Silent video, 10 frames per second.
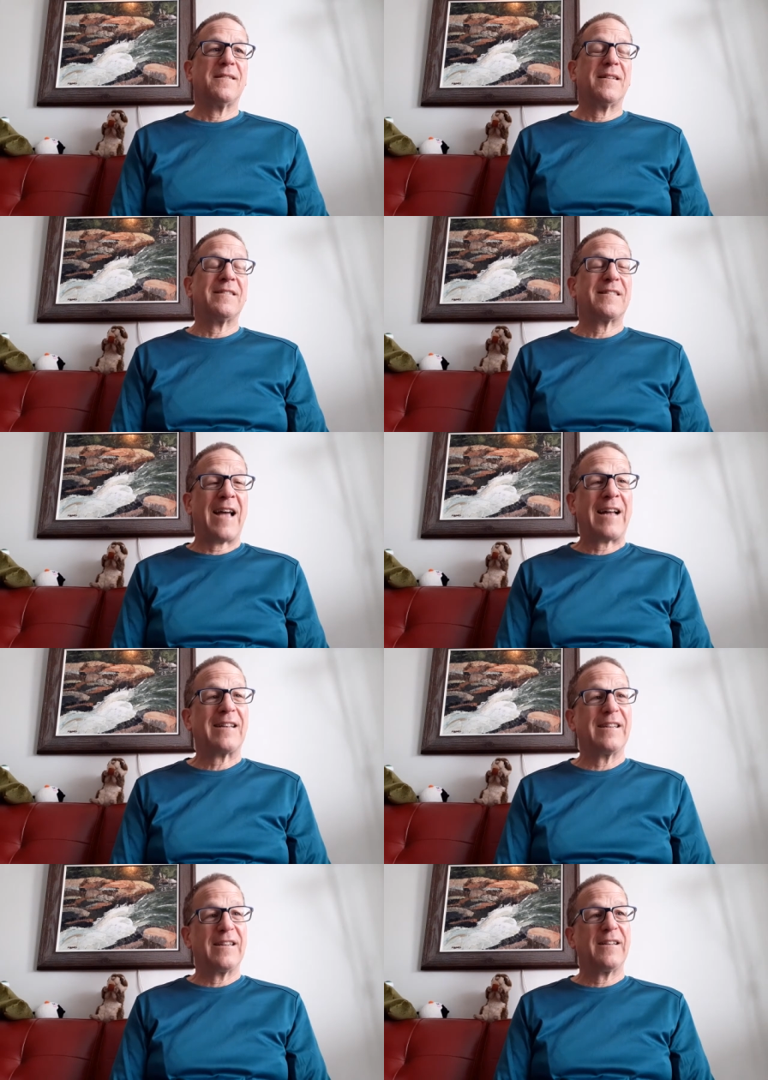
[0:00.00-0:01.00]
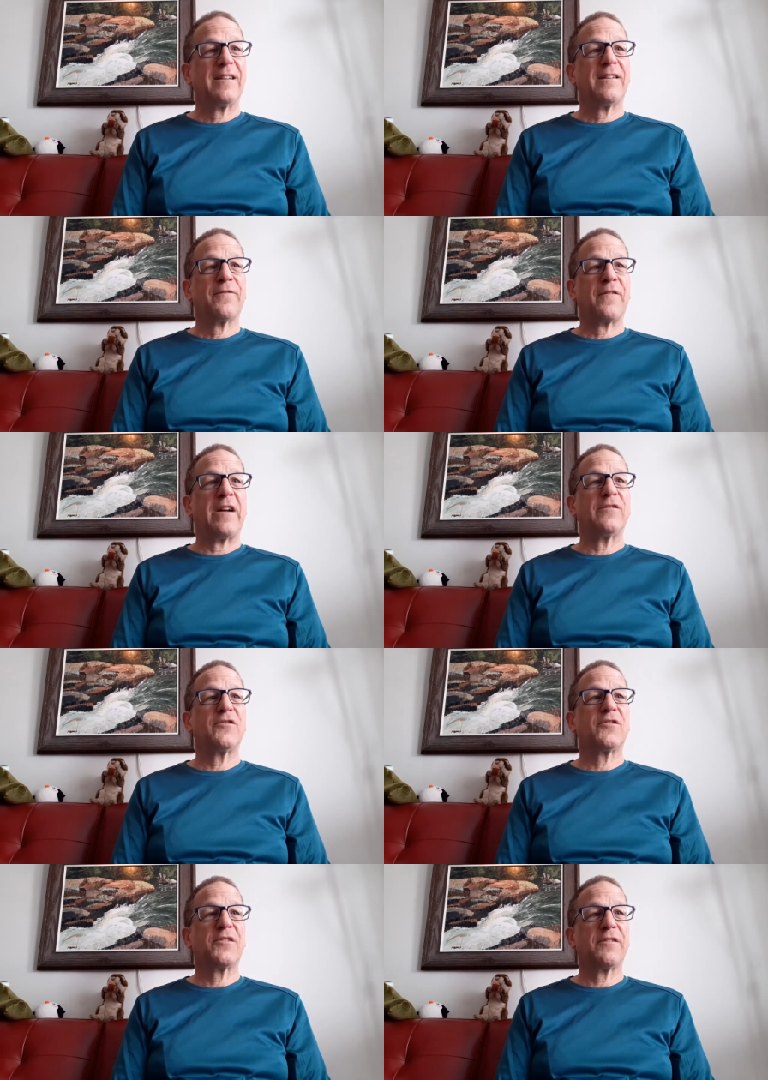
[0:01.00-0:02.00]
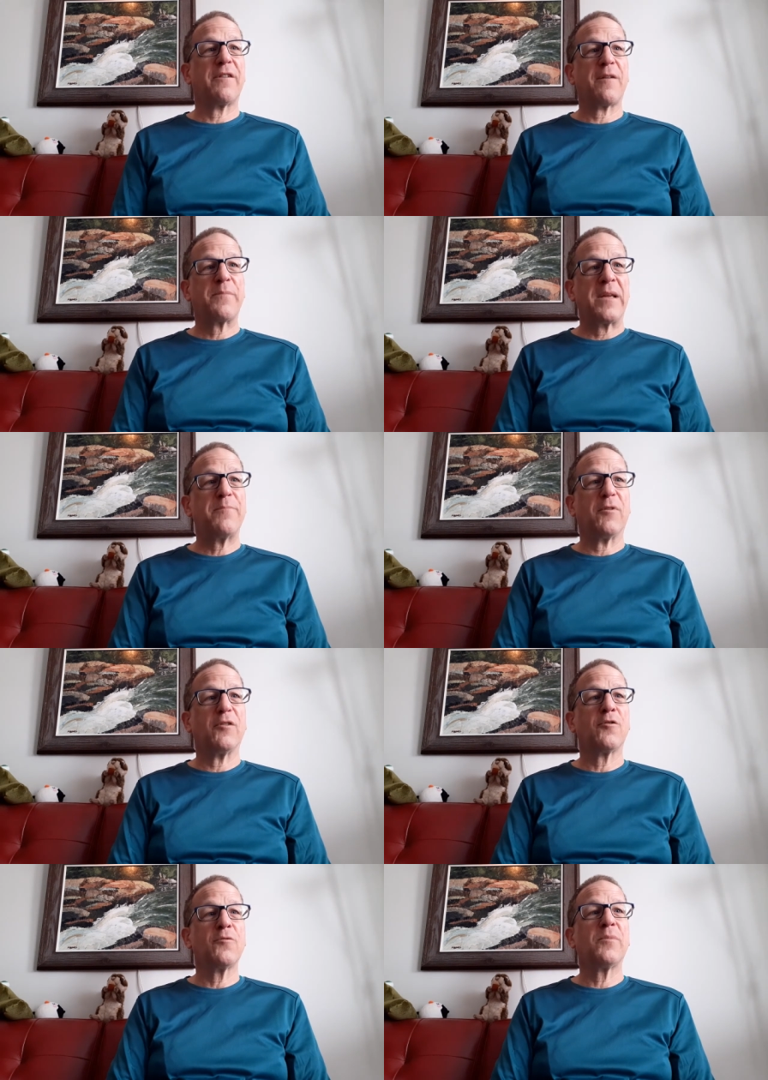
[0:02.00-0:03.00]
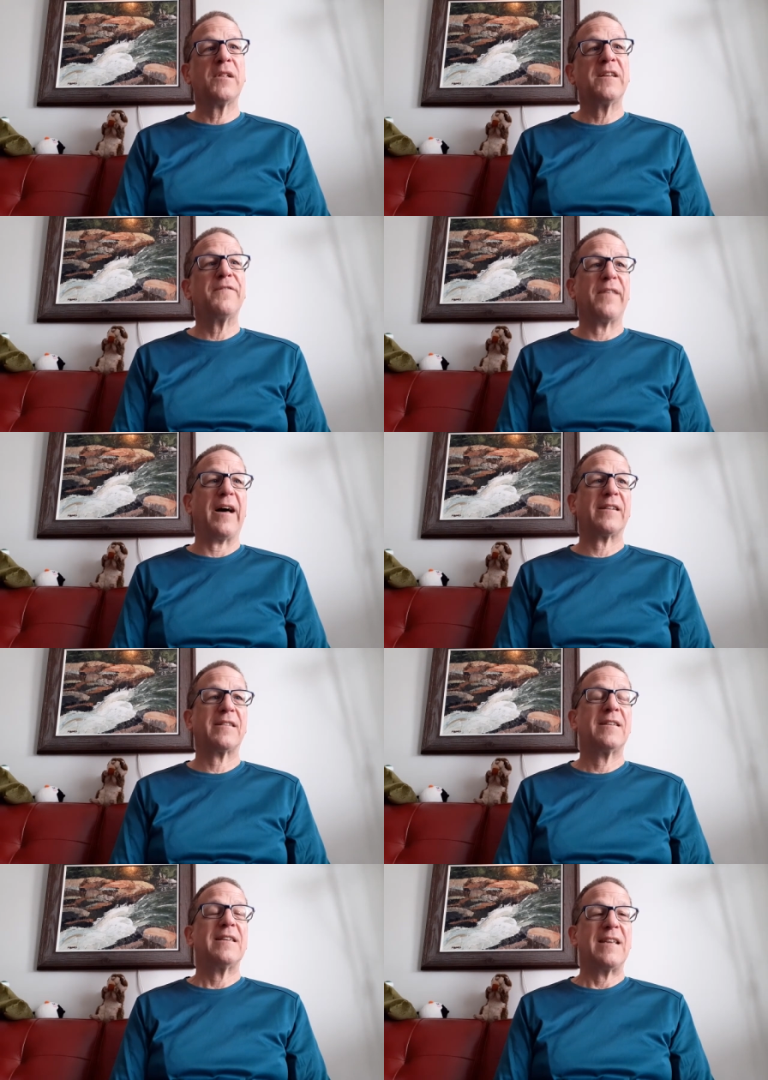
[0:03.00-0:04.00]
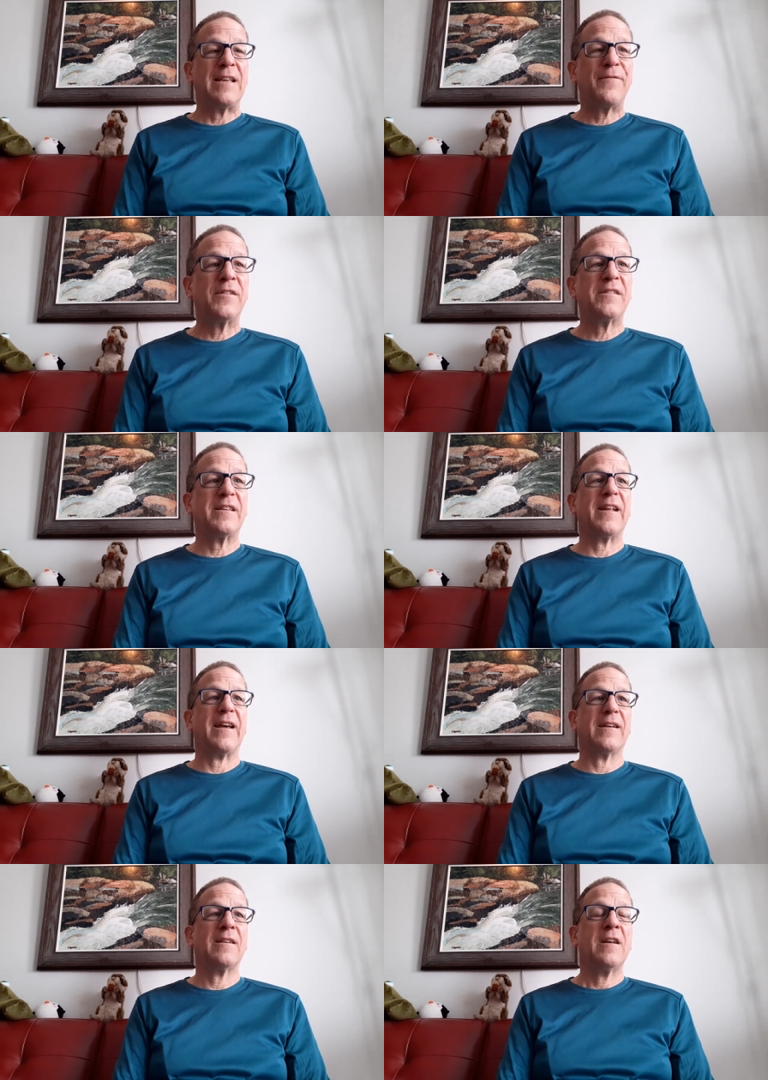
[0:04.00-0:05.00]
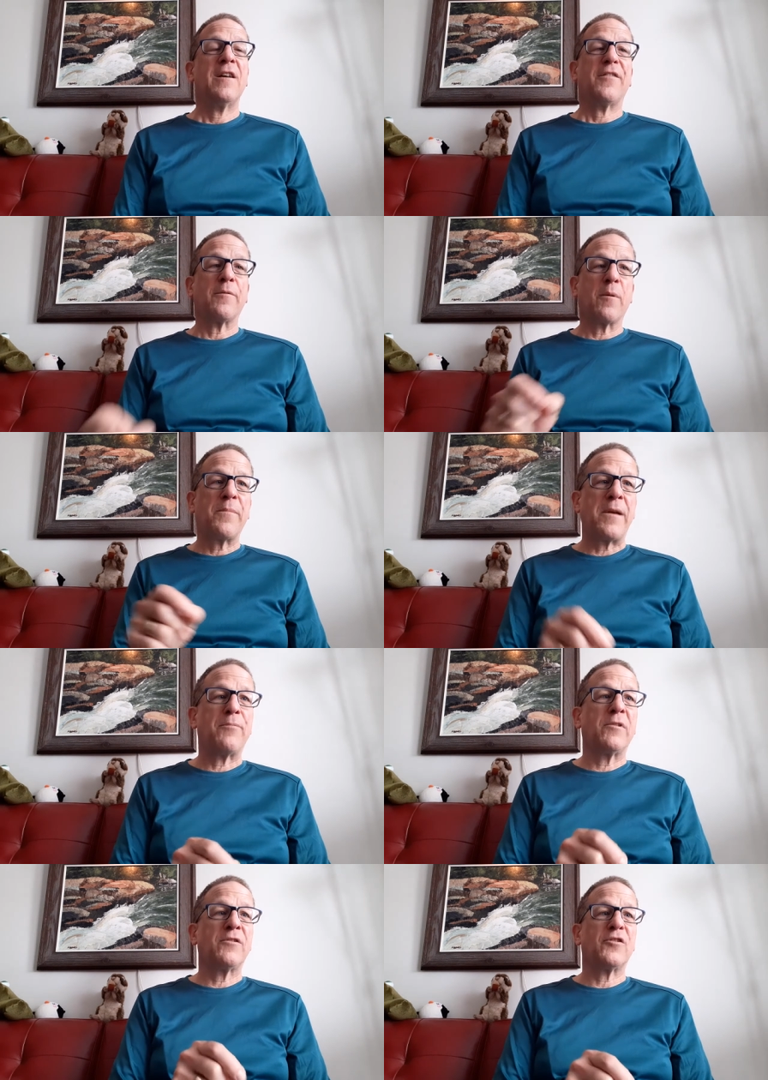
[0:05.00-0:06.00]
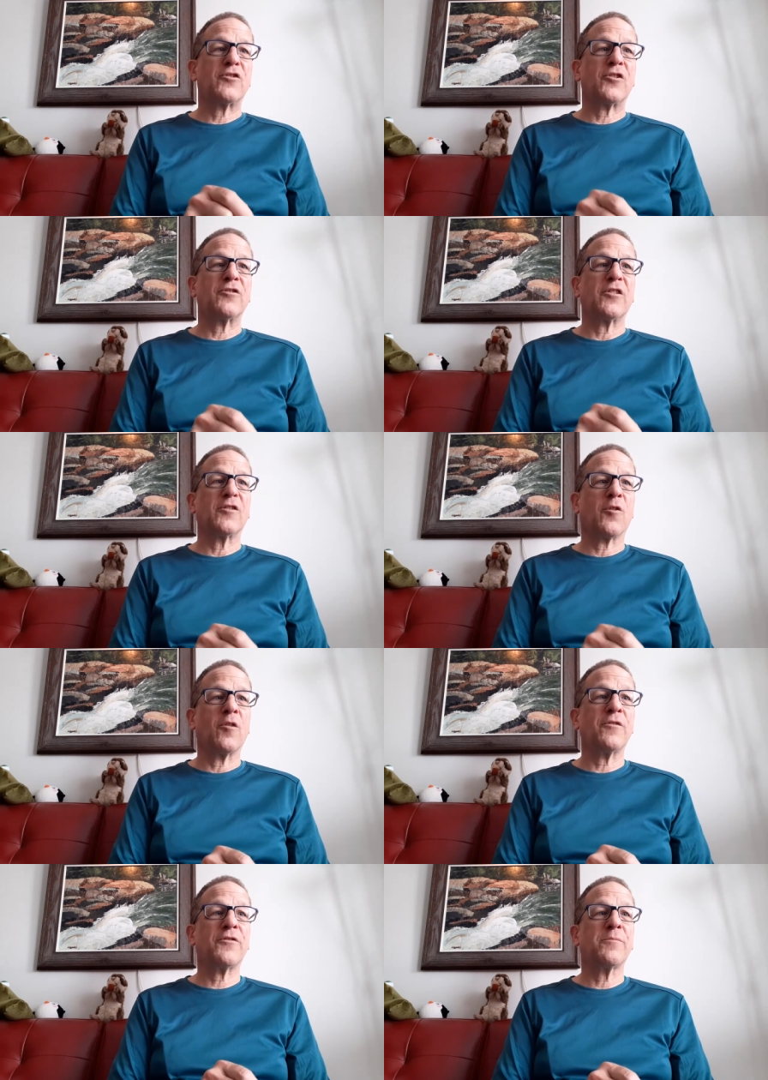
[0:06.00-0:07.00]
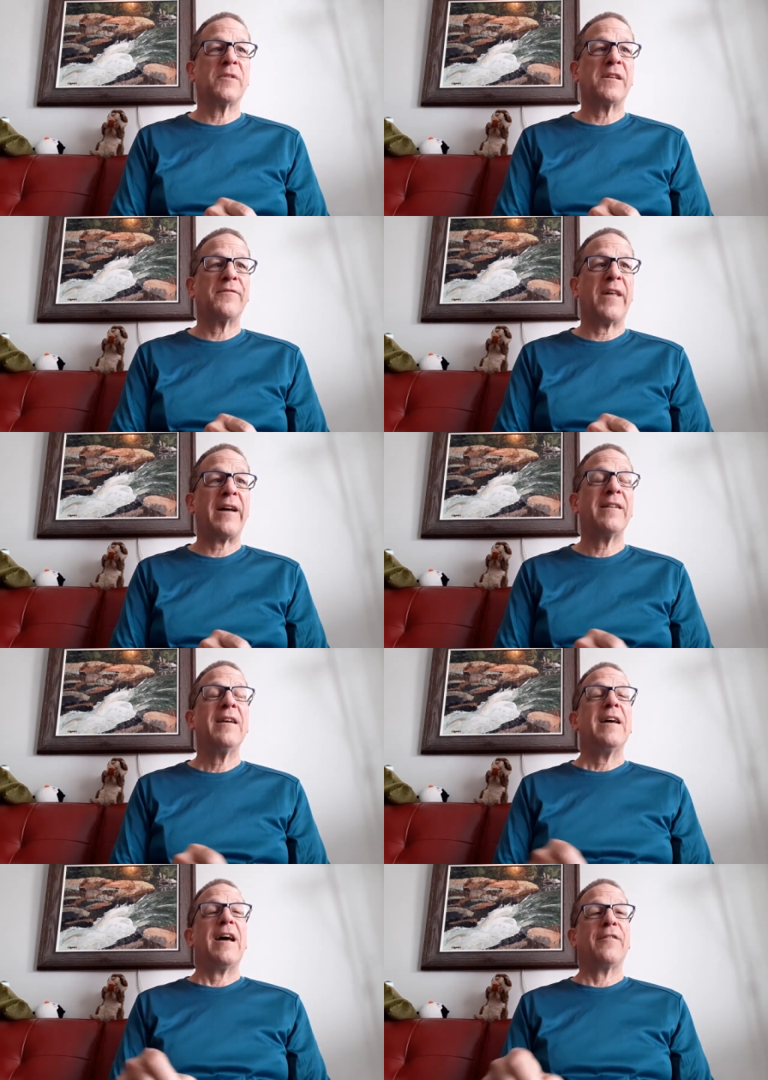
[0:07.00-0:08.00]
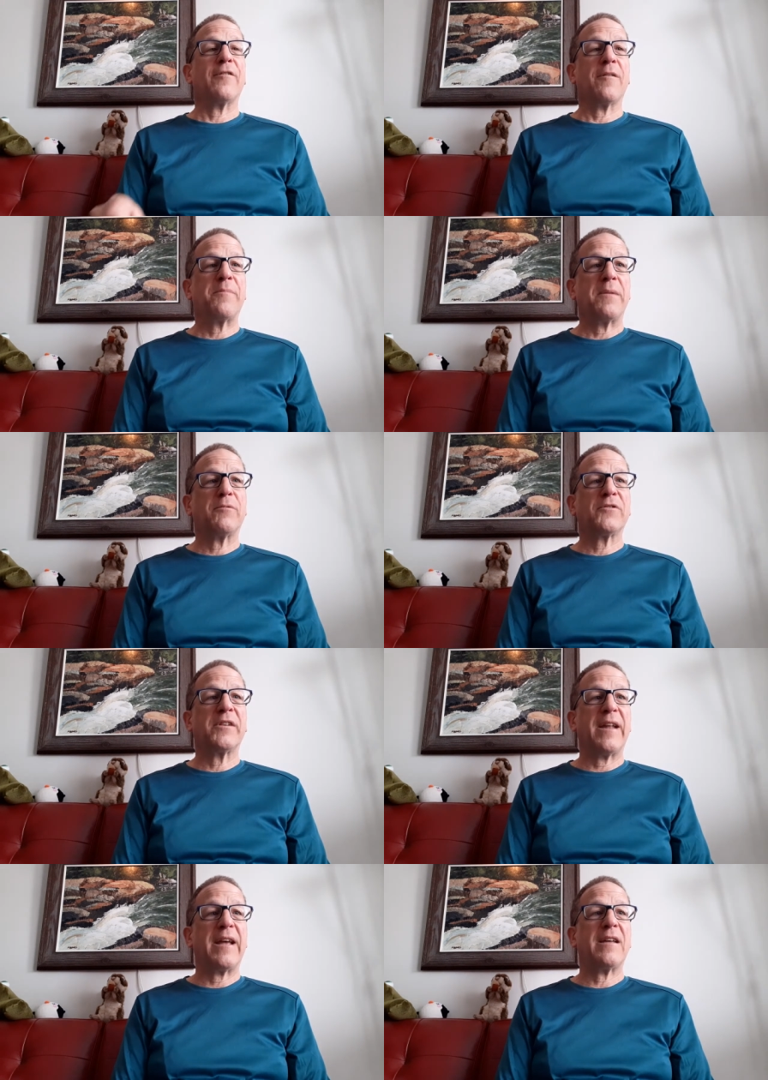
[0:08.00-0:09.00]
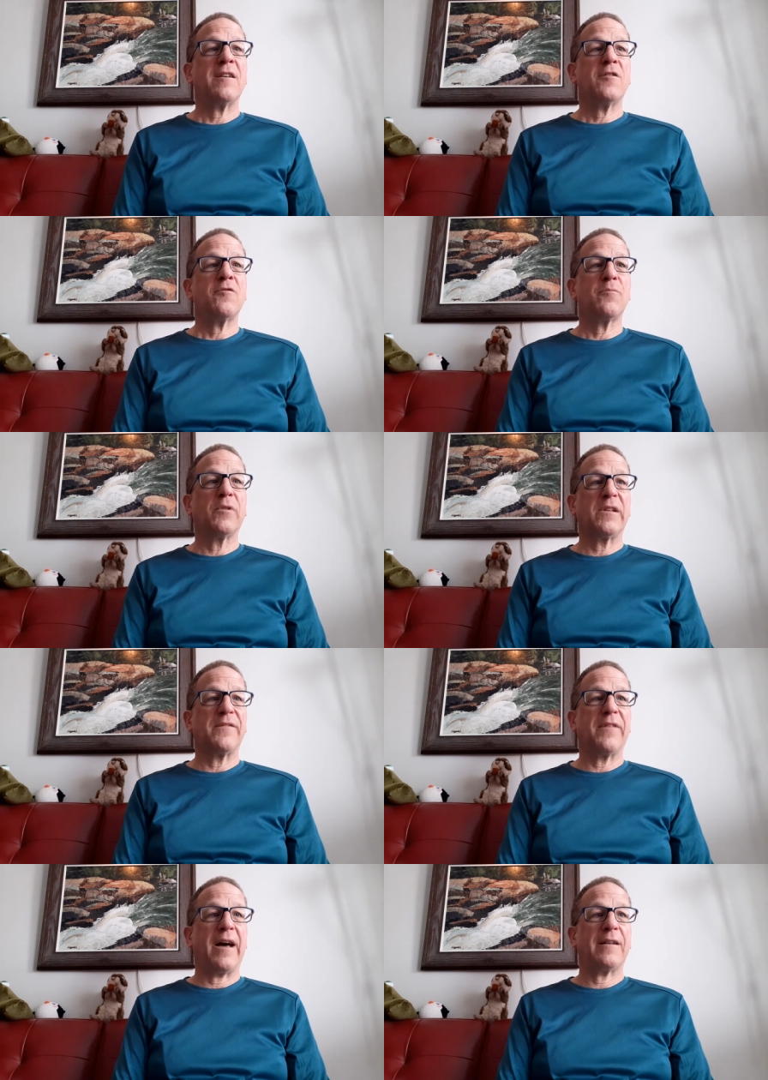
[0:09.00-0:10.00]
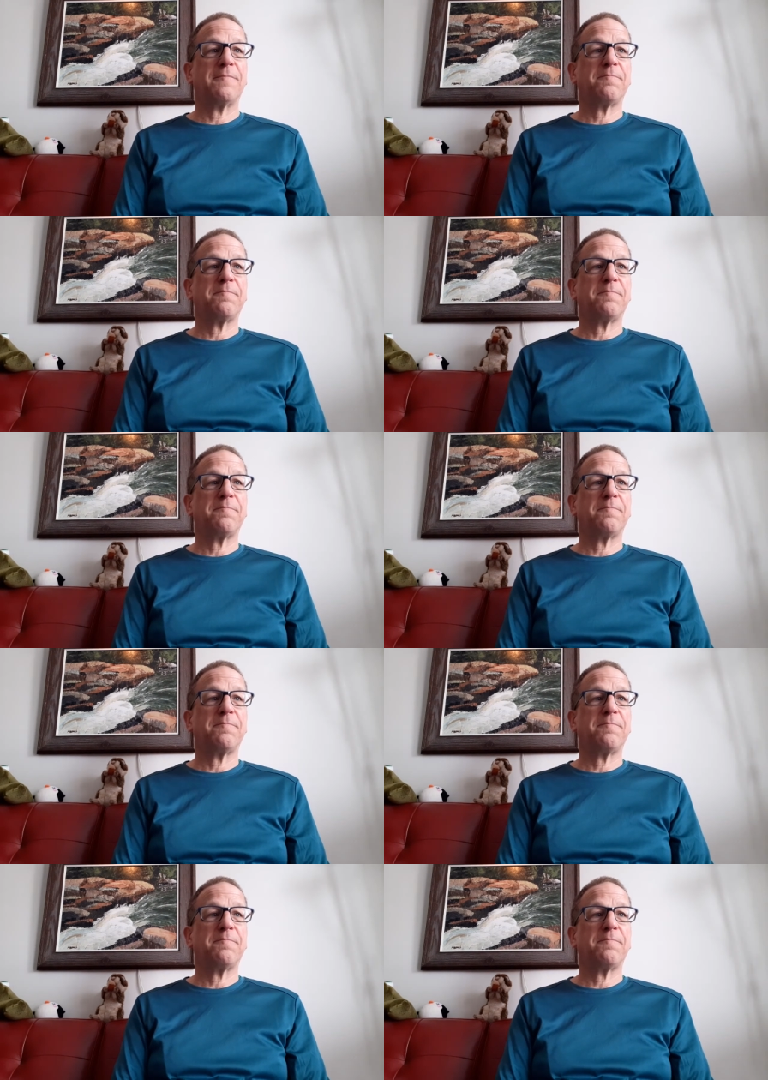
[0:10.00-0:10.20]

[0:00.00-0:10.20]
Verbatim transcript: And sadly, Friends, there are people who believe that, even today. There were people in the church in Corinth who believed that, and there are people today who believe that.